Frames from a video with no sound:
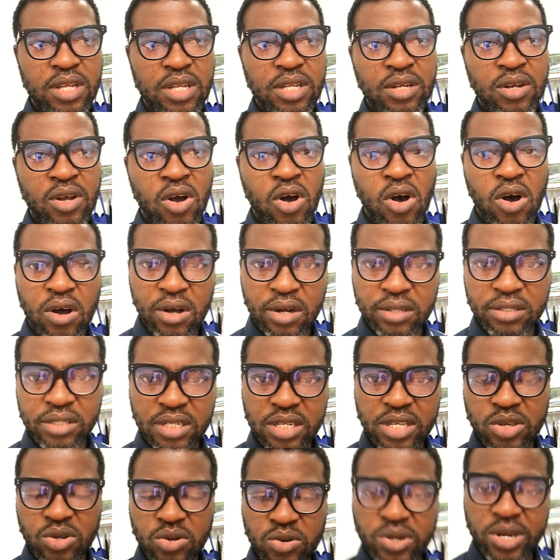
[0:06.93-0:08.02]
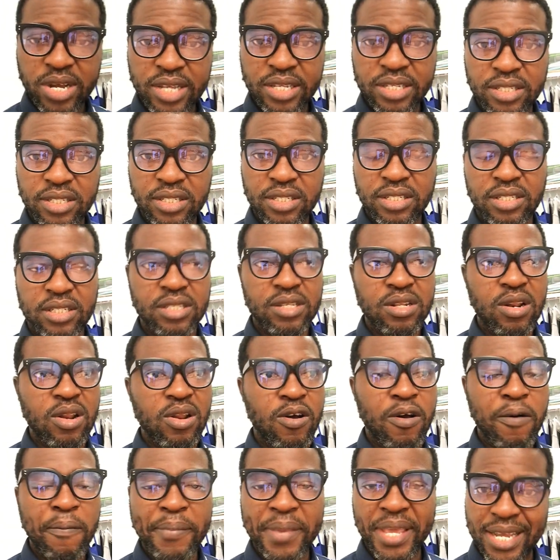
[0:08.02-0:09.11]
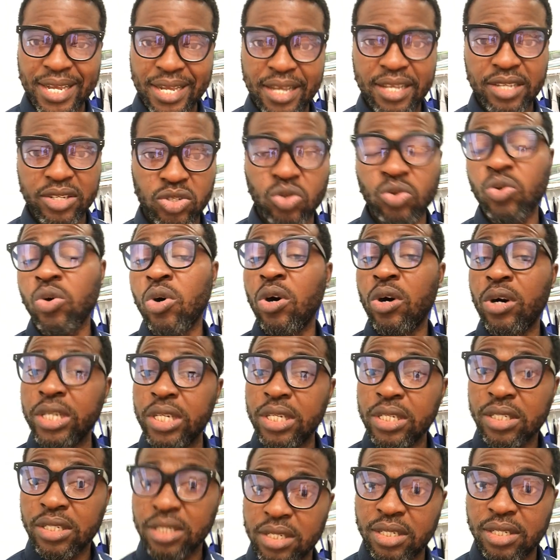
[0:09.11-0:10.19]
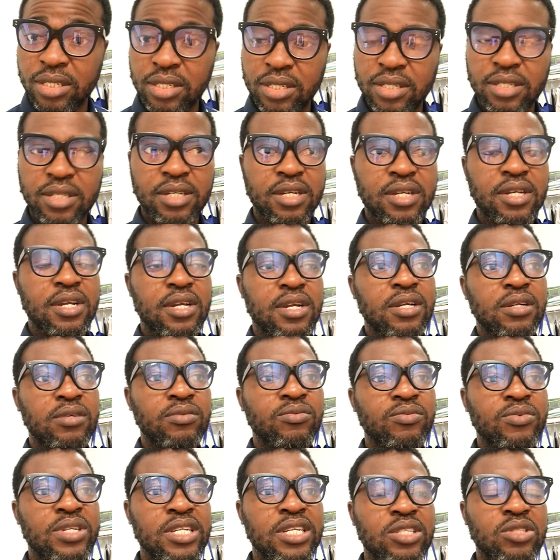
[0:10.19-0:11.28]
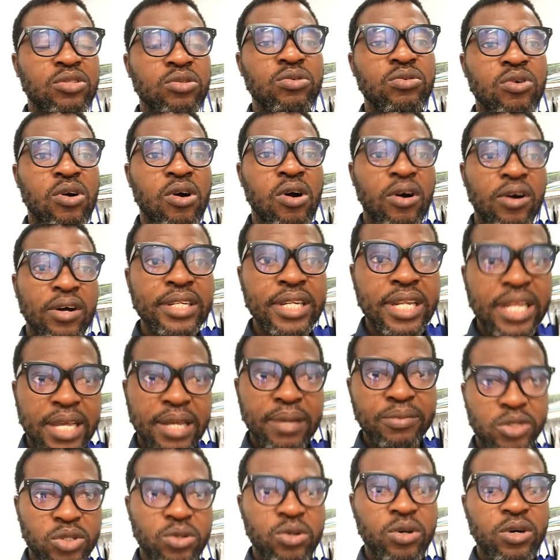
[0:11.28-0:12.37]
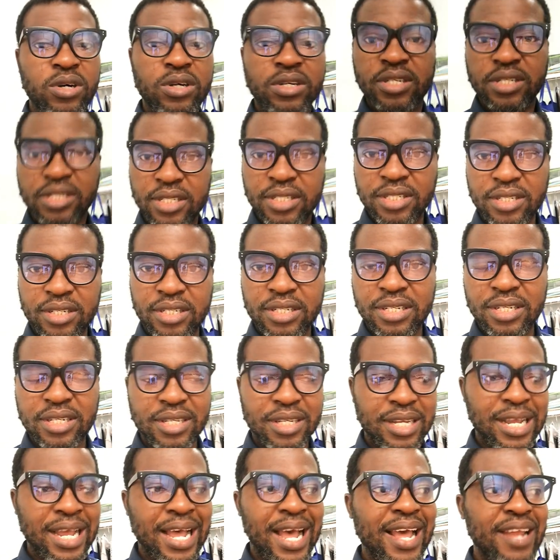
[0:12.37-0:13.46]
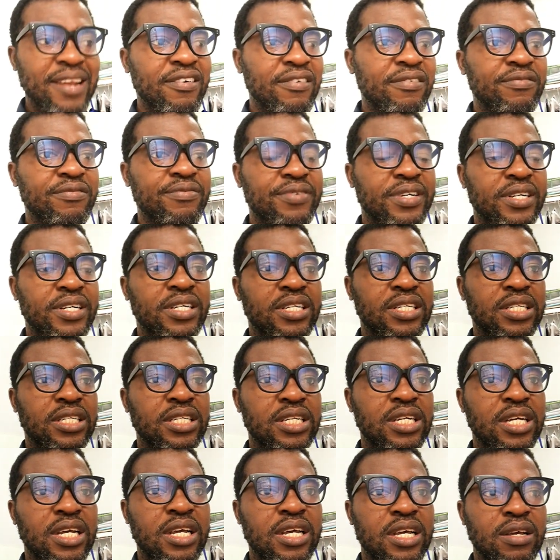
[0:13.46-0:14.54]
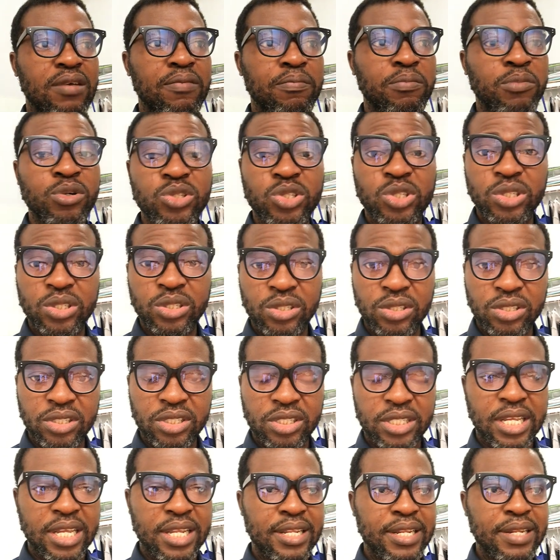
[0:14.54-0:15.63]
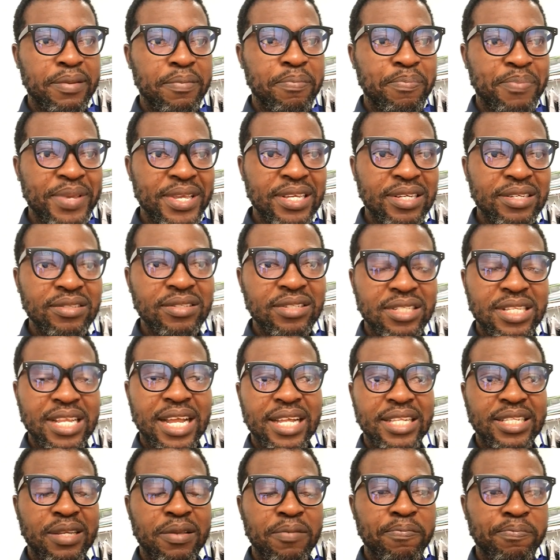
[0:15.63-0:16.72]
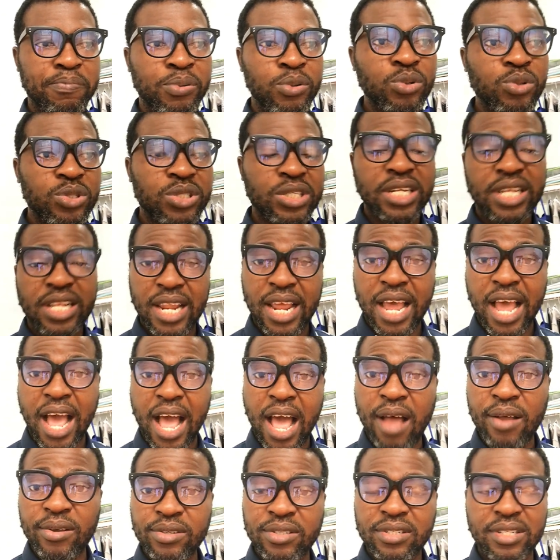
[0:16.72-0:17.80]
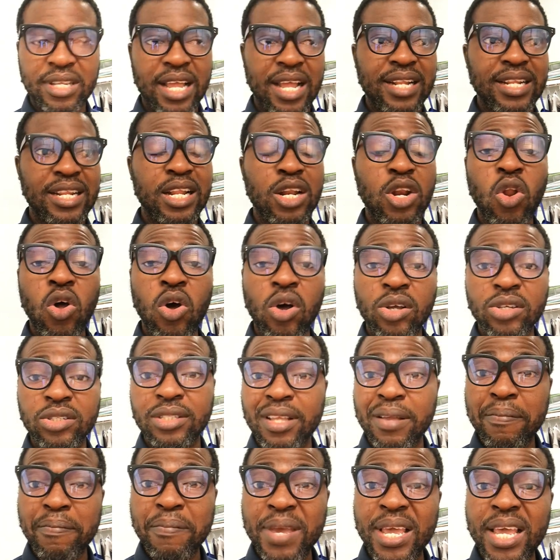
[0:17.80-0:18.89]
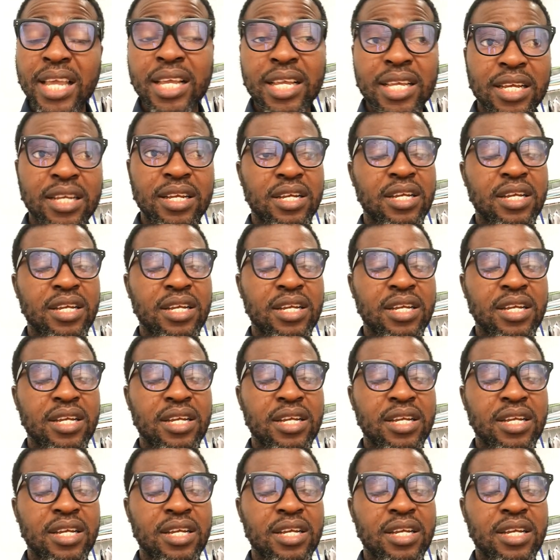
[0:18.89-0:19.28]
call the U.S. lawmakers to orders. We need to call them to orders on the kind of motions and the bills that they push in their house and the laws they make.